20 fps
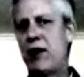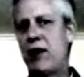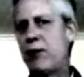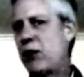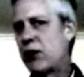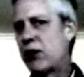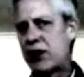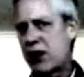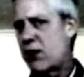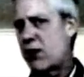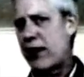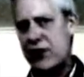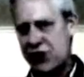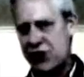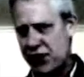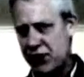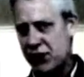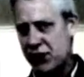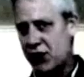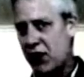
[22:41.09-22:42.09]
tell me what the
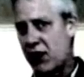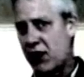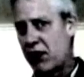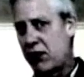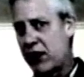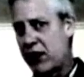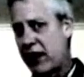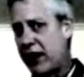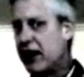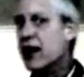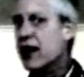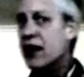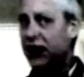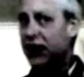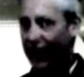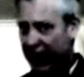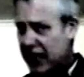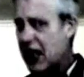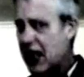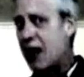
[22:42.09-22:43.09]
questions are, okay?
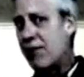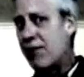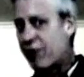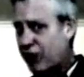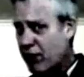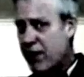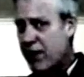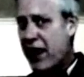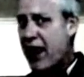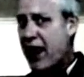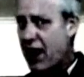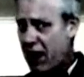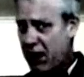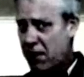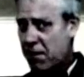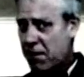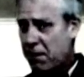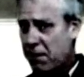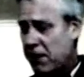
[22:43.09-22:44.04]
They come from there.